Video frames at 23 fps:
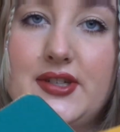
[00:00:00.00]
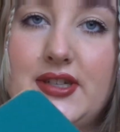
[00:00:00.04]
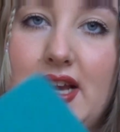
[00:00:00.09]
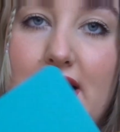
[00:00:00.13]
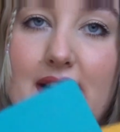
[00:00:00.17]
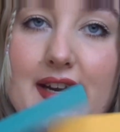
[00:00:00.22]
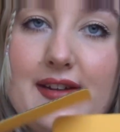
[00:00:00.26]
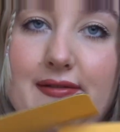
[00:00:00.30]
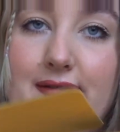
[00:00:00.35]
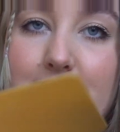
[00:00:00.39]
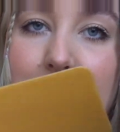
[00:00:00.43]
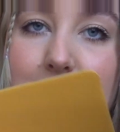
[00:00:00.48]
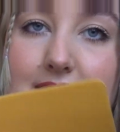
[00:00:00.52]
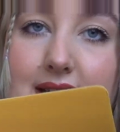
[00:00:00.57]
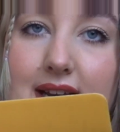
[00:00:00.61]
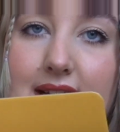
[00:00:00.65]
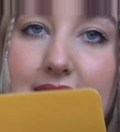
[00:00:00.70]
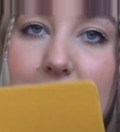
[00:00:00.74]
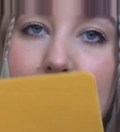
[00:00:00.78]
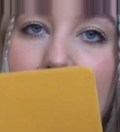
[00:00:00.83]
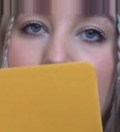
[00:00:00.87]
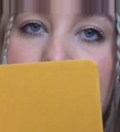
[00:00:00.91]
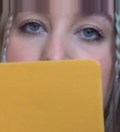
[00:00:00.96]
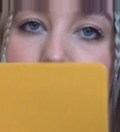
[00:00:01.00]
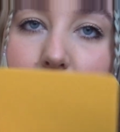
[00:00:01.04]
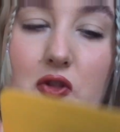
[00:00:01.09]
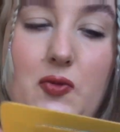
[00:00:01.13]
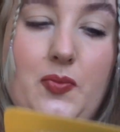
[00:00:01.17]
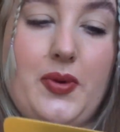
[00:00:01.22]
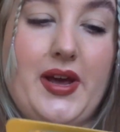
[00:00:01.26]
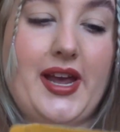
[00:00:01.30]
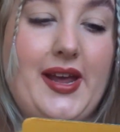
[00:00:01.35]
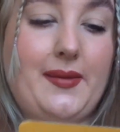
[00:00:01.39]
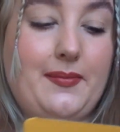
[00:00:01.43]
kind of recycled all the
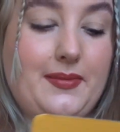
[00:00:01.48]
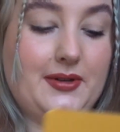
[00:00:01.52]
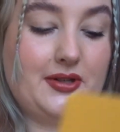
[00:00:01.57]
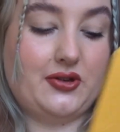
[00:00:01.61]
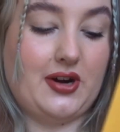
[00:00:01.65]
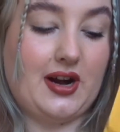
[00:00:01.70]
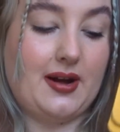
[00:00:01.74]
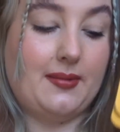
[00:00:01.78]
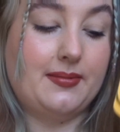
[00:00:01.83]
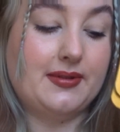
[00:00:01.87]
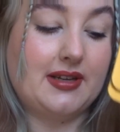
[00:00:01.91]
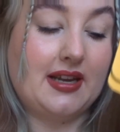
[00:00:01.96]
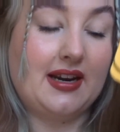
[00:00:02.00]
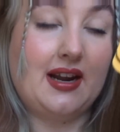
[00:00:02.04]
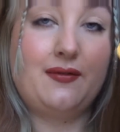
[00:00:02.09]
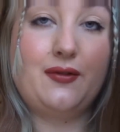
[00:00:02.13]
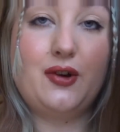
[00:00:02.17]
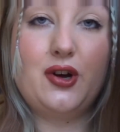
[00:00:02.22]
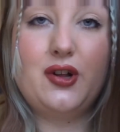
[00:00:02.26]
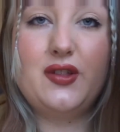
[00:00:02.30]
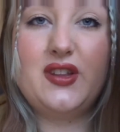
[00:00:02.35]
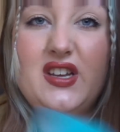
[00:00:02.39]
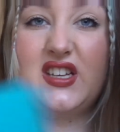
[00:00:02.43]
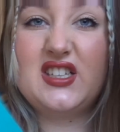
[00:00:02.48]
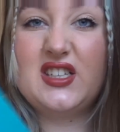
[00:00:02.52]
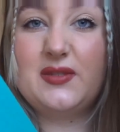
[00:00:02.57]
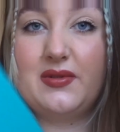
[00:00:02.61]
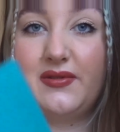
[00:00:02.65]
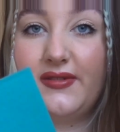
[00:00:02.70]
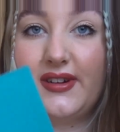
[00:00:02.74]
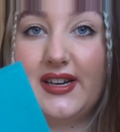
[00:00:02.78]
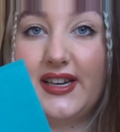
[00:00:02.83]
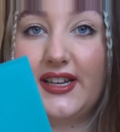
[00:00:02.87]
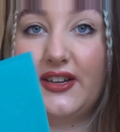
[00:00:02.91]
paper scraps, and I thought these would
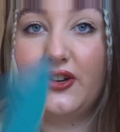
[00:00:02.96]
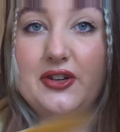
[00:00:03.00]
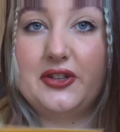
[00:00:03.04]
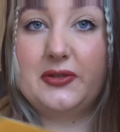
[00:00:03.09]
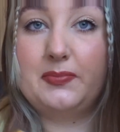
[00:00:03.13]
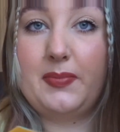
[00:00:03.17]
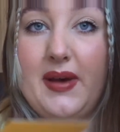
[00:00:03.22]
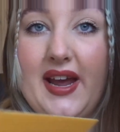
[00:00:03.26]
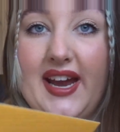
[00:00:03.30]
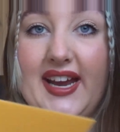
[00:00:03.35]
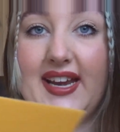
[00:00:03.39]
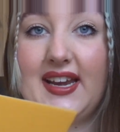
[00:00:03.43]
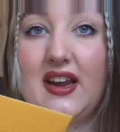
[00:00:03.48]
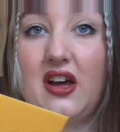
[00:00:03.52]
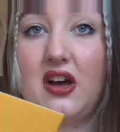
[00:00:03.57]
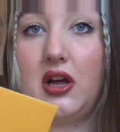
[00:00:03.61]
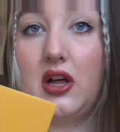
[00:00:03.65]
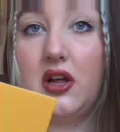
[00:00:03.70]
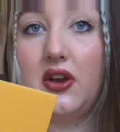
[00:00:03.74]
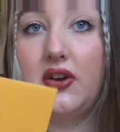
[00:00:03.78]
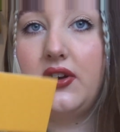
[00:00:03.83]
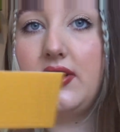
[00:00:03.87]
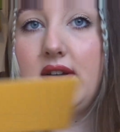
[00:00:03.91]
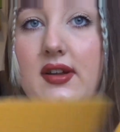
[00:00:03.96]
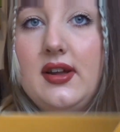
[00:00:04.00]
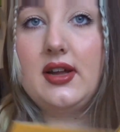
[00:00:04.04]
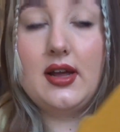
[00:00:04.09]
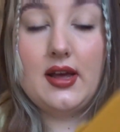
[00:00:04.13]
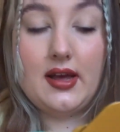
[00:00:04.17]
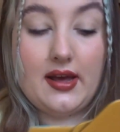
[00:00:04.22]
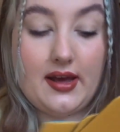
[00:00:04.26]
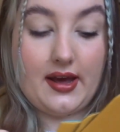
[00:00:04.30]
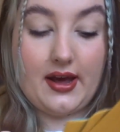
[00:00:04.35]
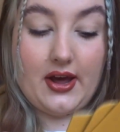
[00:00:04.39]
be really good to paint on,
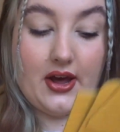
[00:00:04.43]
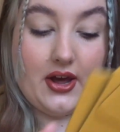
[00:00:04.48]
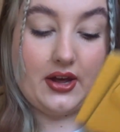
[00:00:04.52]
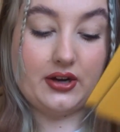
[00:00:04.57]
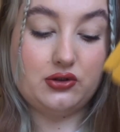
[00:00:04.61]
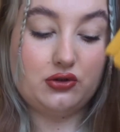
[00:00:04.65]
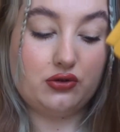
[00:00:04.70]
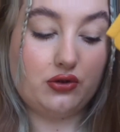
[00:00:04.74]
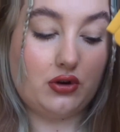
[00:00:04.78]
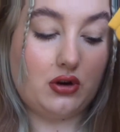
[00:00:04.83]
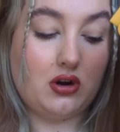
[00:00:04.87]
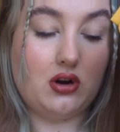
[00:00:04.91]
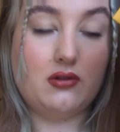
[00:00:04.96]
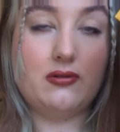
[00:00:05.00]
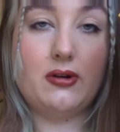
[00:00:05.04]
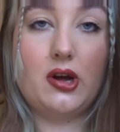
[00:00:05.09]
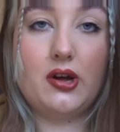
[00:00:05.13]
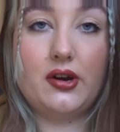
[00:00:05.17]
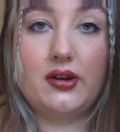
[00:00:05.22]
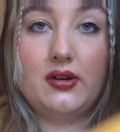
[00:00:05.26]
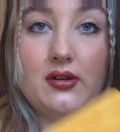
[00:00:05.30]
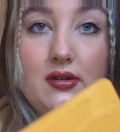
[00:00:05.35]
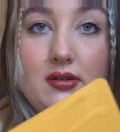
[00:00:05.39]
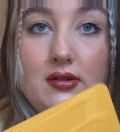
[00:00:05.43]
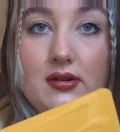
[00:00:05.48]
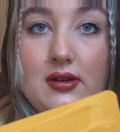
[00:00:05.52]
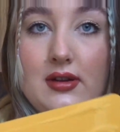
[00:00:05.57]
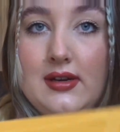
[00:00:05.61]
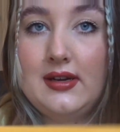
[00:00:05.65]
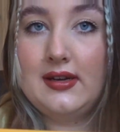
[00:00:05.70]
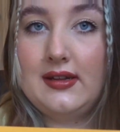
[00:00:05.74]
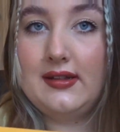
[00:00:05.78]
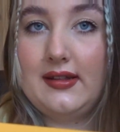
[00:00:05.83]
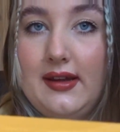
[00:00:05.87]
draw on.
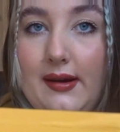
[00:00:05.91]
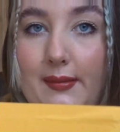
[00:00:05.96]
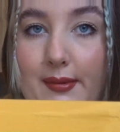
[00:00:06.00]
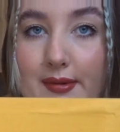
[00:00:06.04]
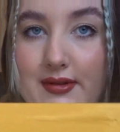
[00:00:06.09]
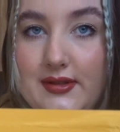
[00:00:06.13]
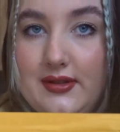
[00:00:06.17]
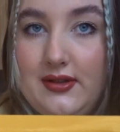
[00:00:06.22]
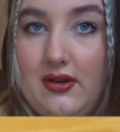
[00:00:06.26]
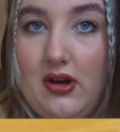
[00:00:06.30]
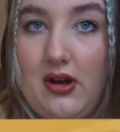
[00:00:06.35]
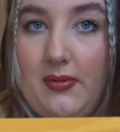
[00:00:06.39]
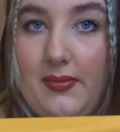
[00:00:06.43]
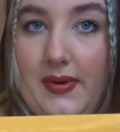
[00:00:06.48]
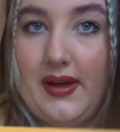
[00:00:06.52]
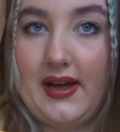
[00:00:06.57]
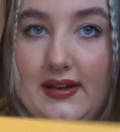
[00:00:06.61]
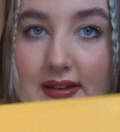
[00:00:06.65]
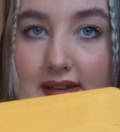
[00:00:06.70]
That one's got a bit of